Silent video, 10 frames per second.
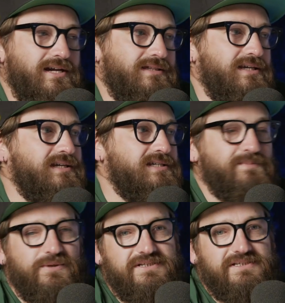thing is
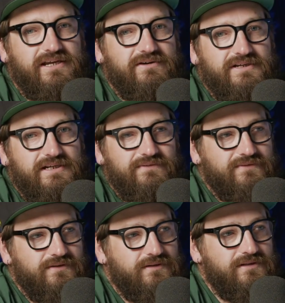pretty scary. It's
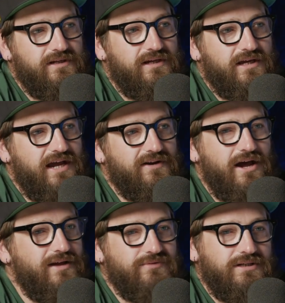terrifying. It? Yeah, and
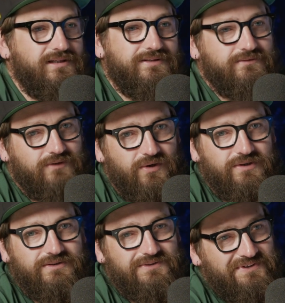I really don't
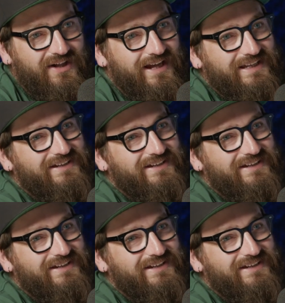like